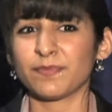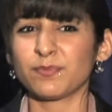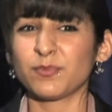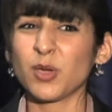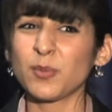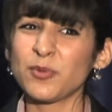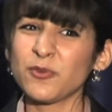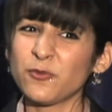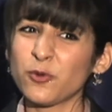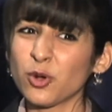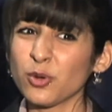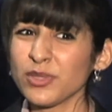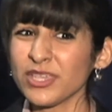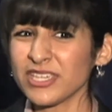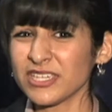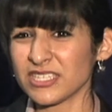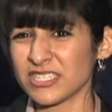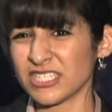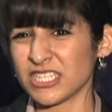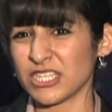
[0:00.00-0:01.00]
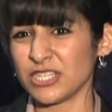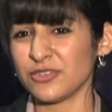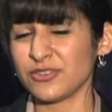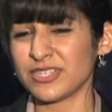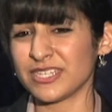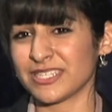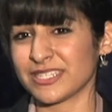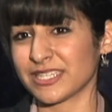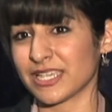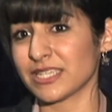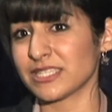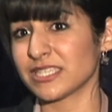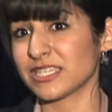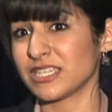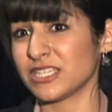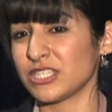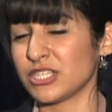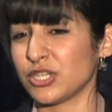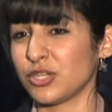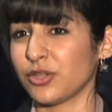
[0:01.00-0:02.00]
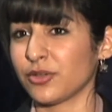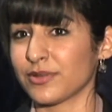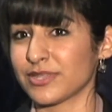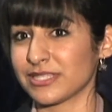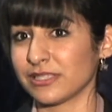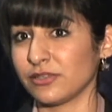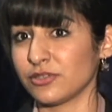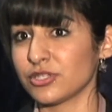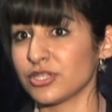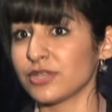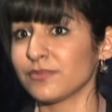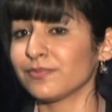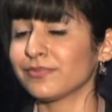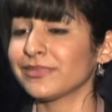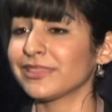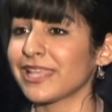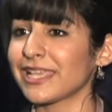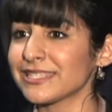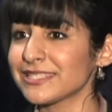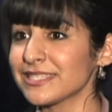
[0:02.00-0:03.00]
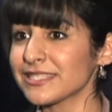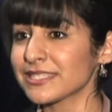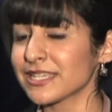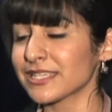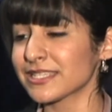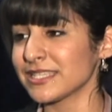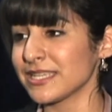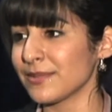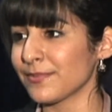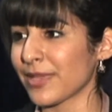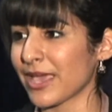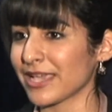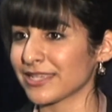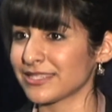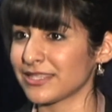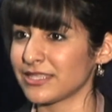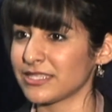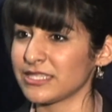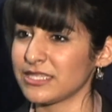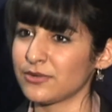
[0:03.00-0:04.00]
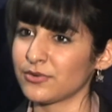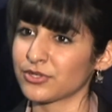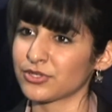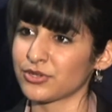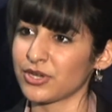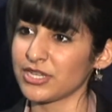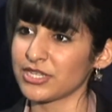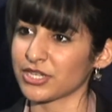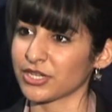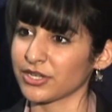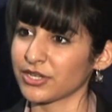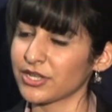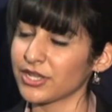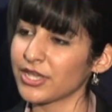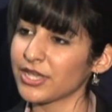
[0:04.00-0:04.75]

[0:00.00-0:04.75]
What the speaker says: But before we continue to discuss the continuing resolution, let's discuss the impacts of the sequestration